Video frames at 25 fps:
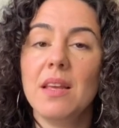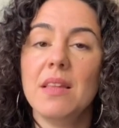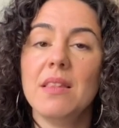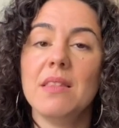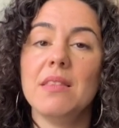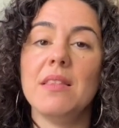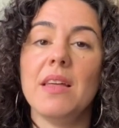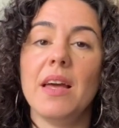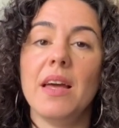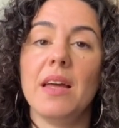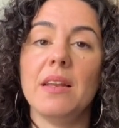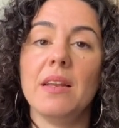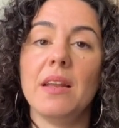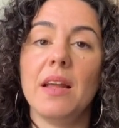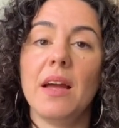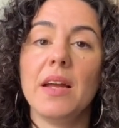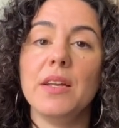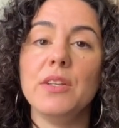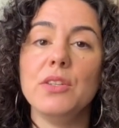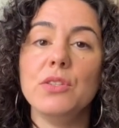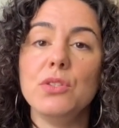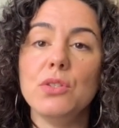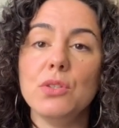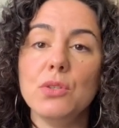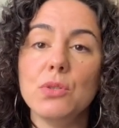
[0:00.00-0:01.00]
then I
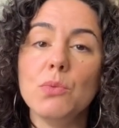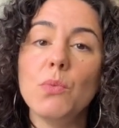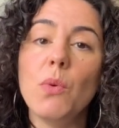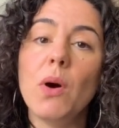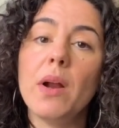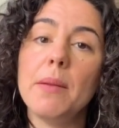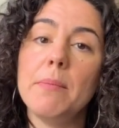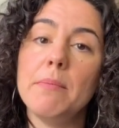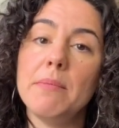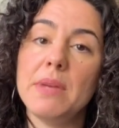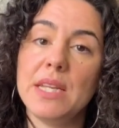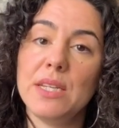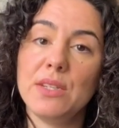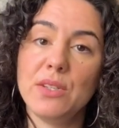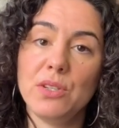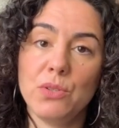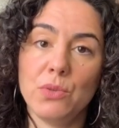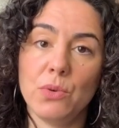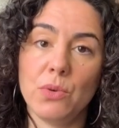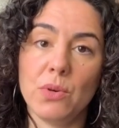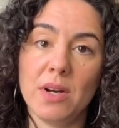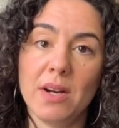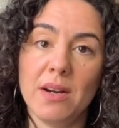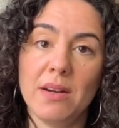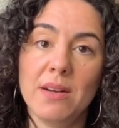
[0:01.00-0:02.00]
do want to make
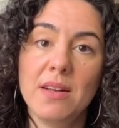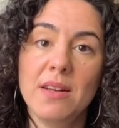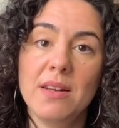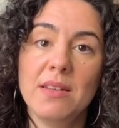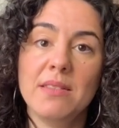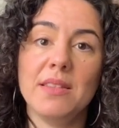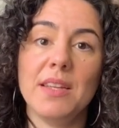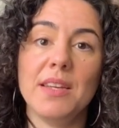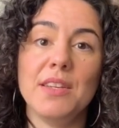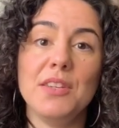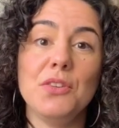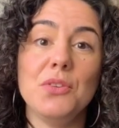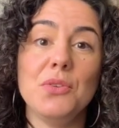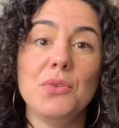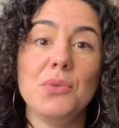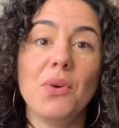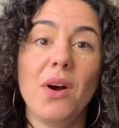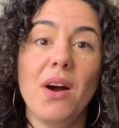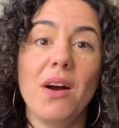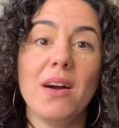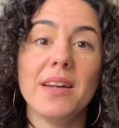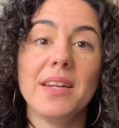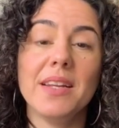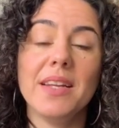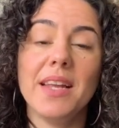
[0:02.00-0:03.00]
sure that you
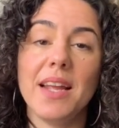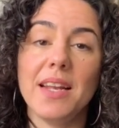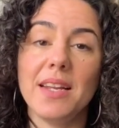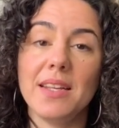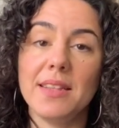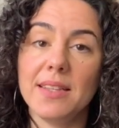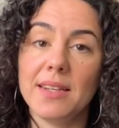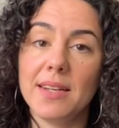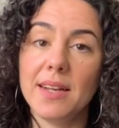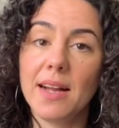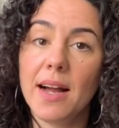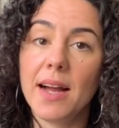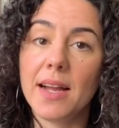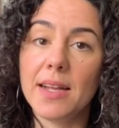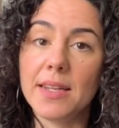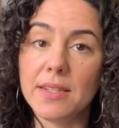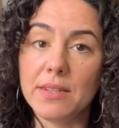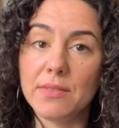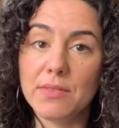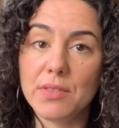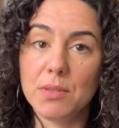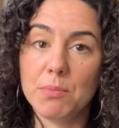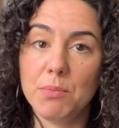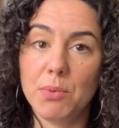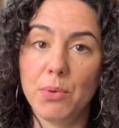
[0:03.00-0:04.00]
are getting the kind
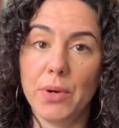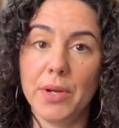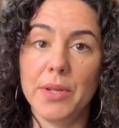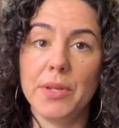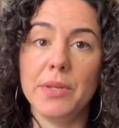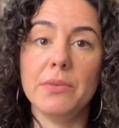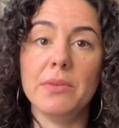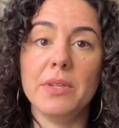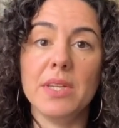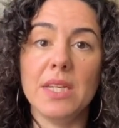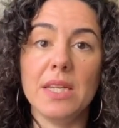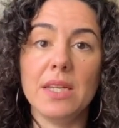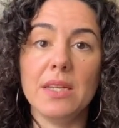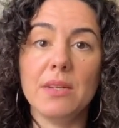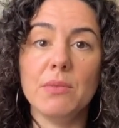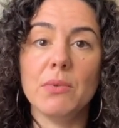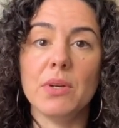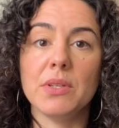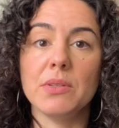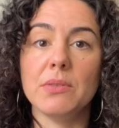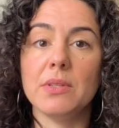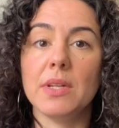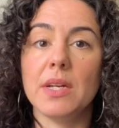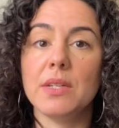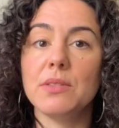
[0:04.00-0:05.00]
of support you need,
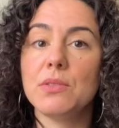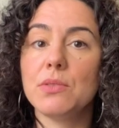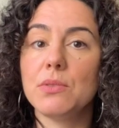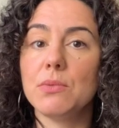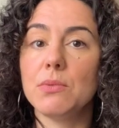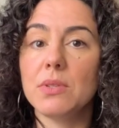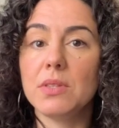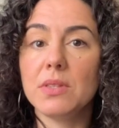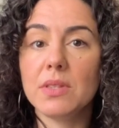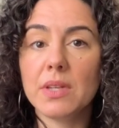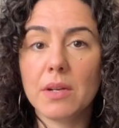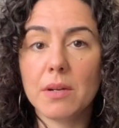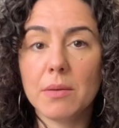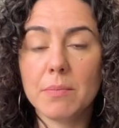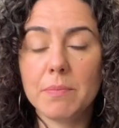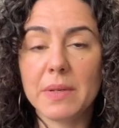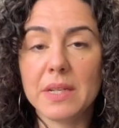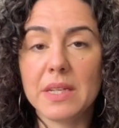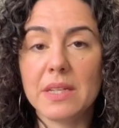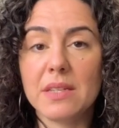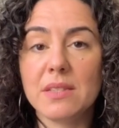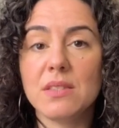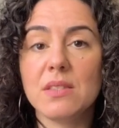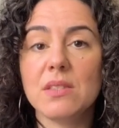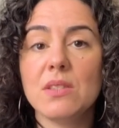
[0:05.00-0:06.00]
whether that's through a
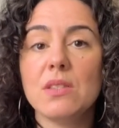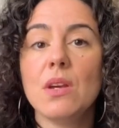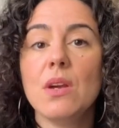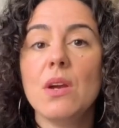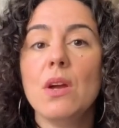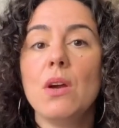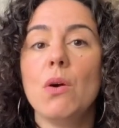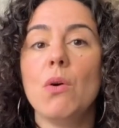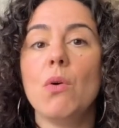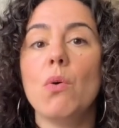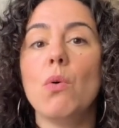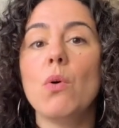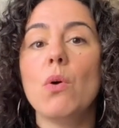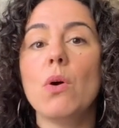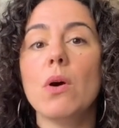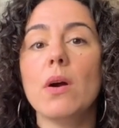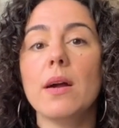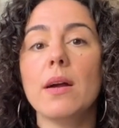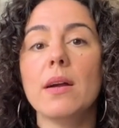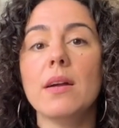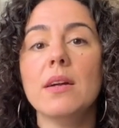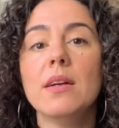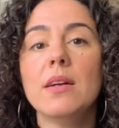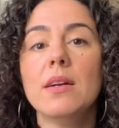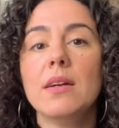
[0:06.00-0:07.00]
therapist
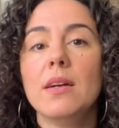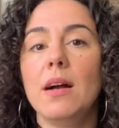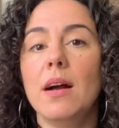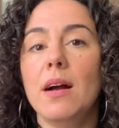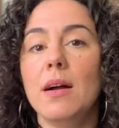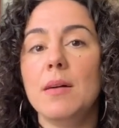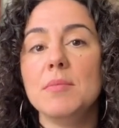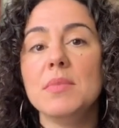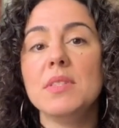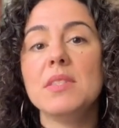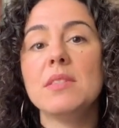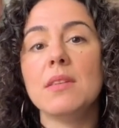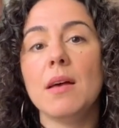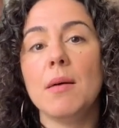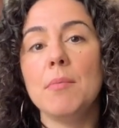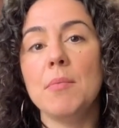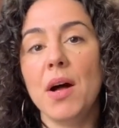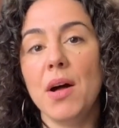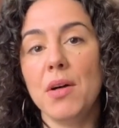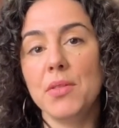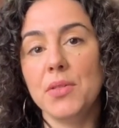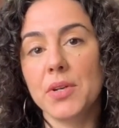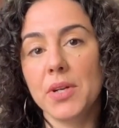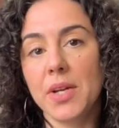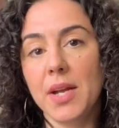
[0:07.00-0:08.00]
or some
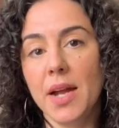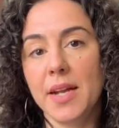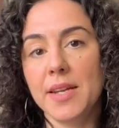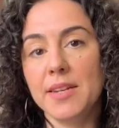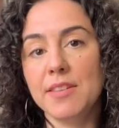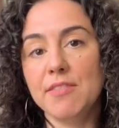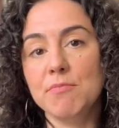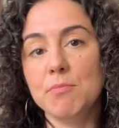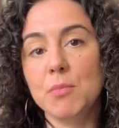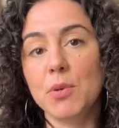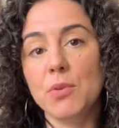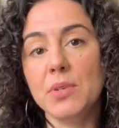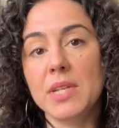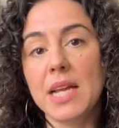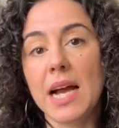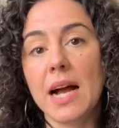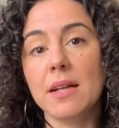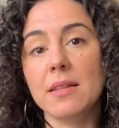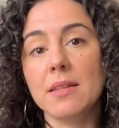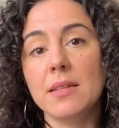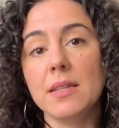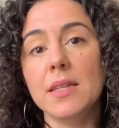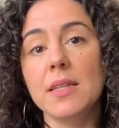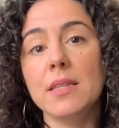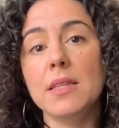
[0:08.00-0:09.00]
other kind of
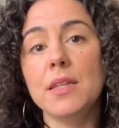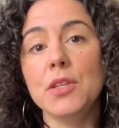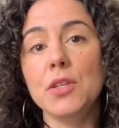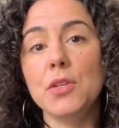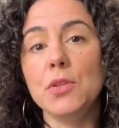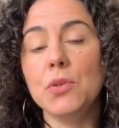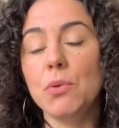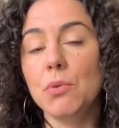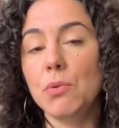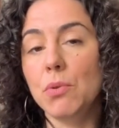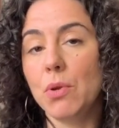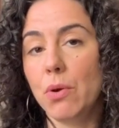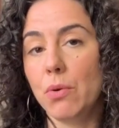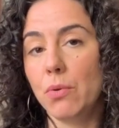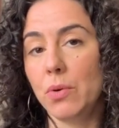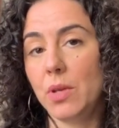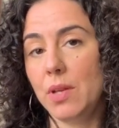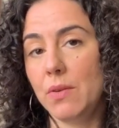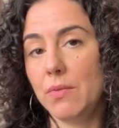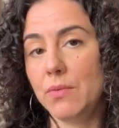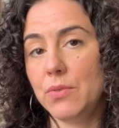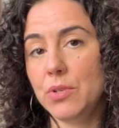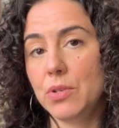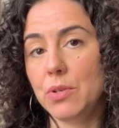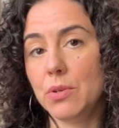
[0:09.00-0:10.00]
modality that you know
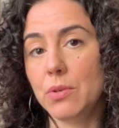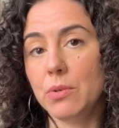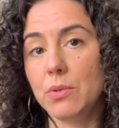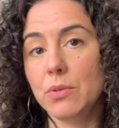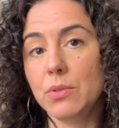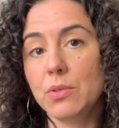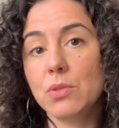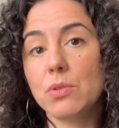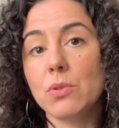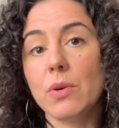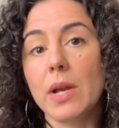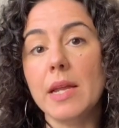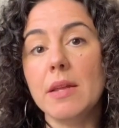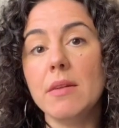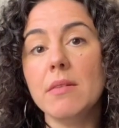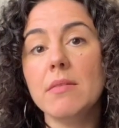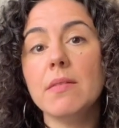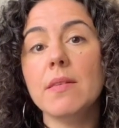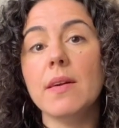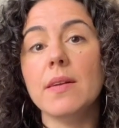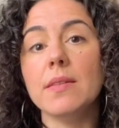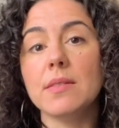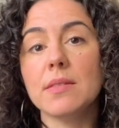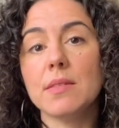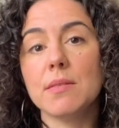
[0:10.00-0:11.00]
gives you strength
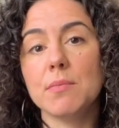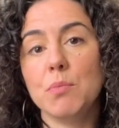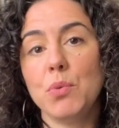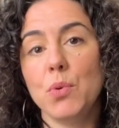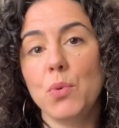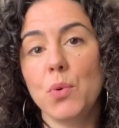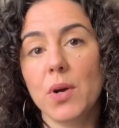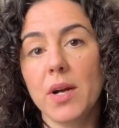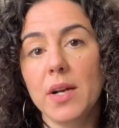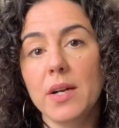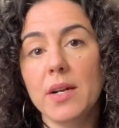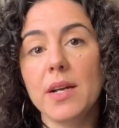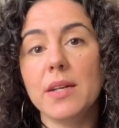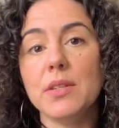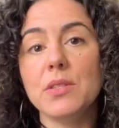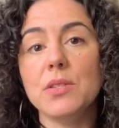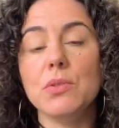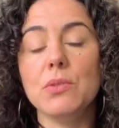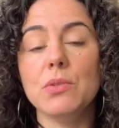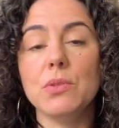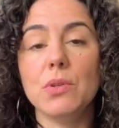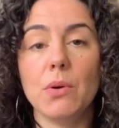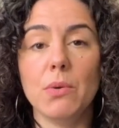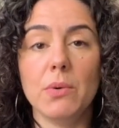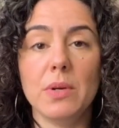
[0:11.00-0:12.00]
and support as you
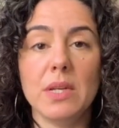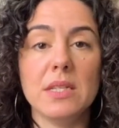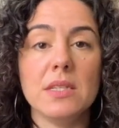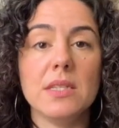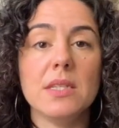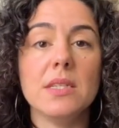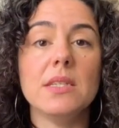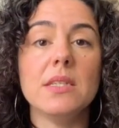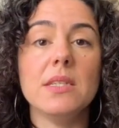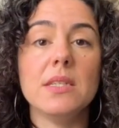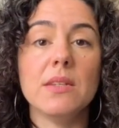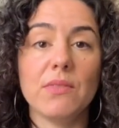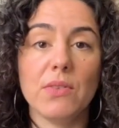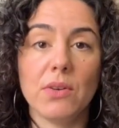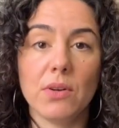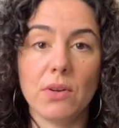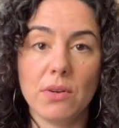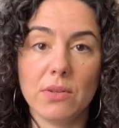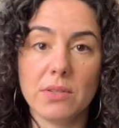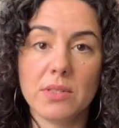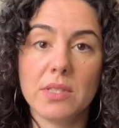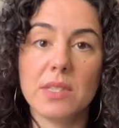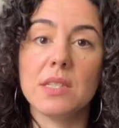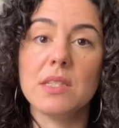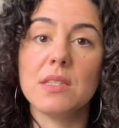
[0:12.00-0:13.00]
go into
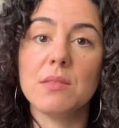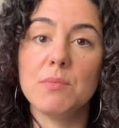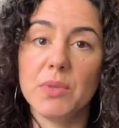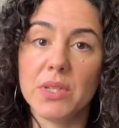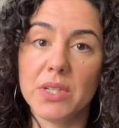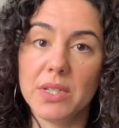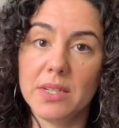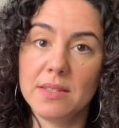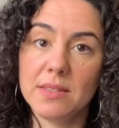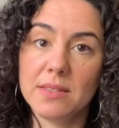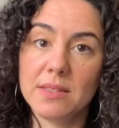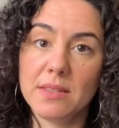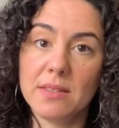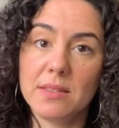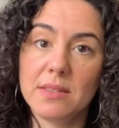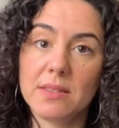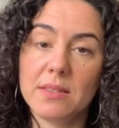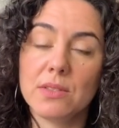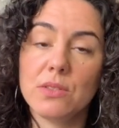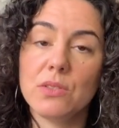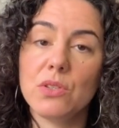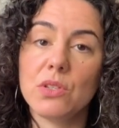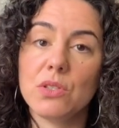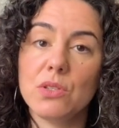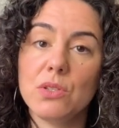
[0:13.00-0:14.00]
difficult
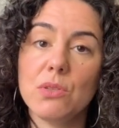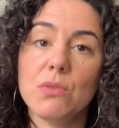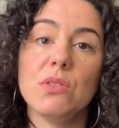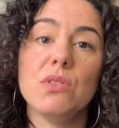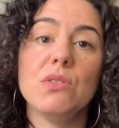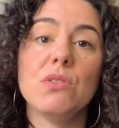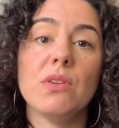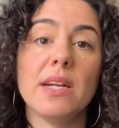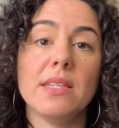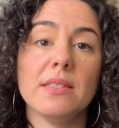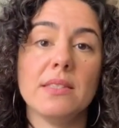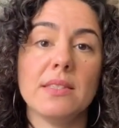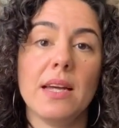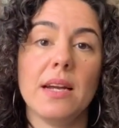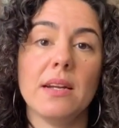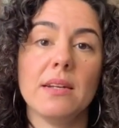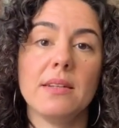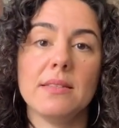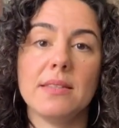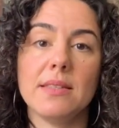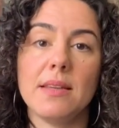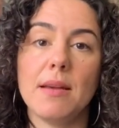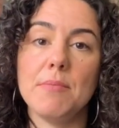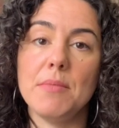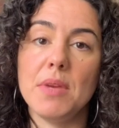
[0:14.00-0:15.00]
experiences, just to address that,
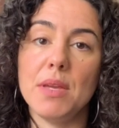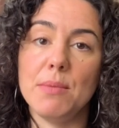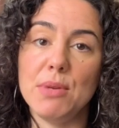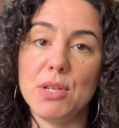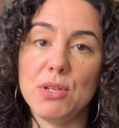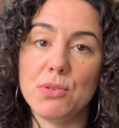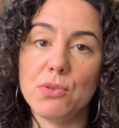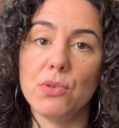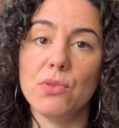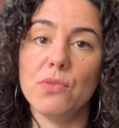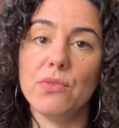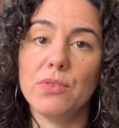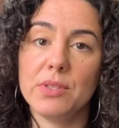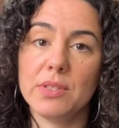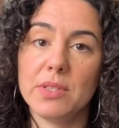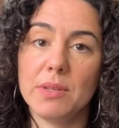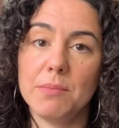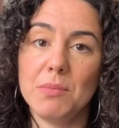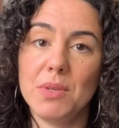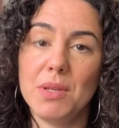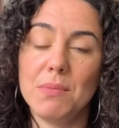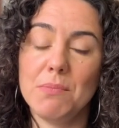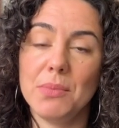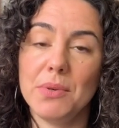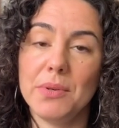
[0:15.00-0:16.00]
because that may be true for some
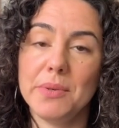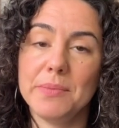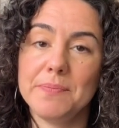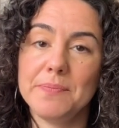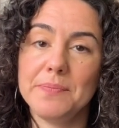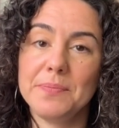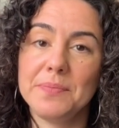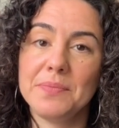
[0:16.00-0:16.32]
people.